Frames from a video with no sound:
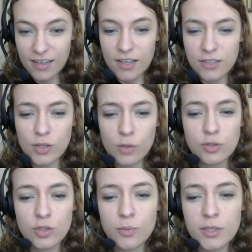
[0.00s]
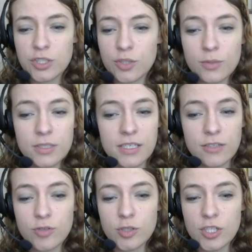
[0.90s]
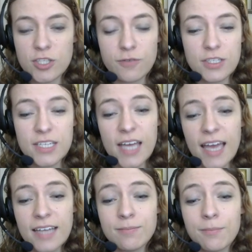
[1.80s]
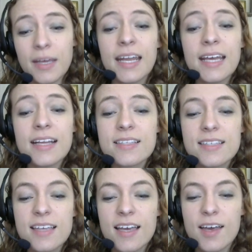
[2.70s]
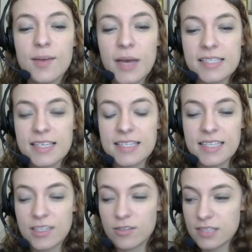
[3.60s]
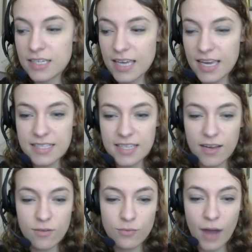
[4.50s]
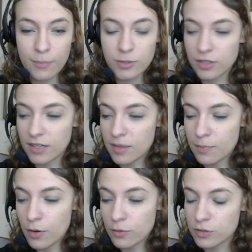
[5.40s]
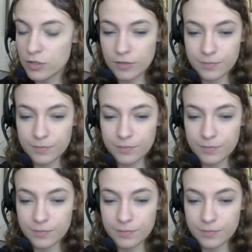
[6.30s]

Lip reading: Don't you wish you were Deirdre just for 10 minutes? Bess continued to gaze enraptured at the poster.